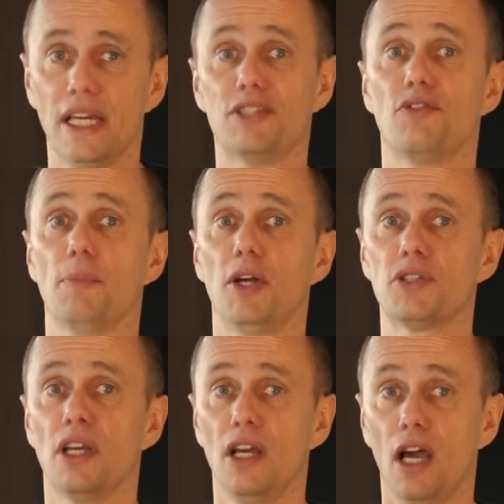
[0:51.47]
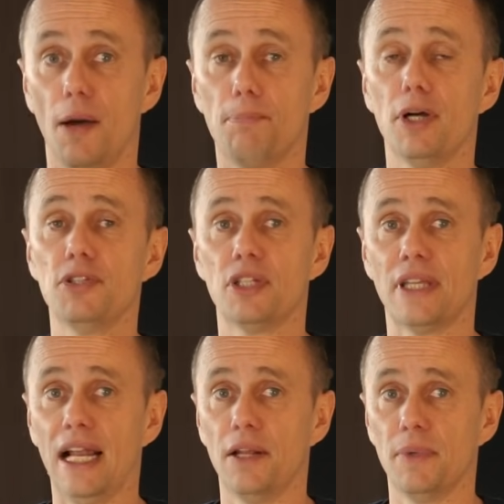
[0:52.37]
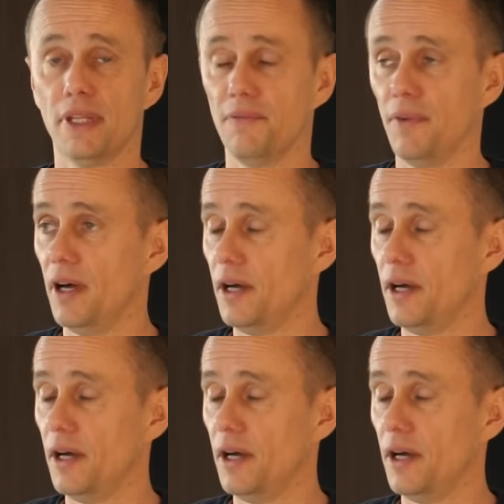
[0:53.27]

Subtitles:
It's the most abundant element in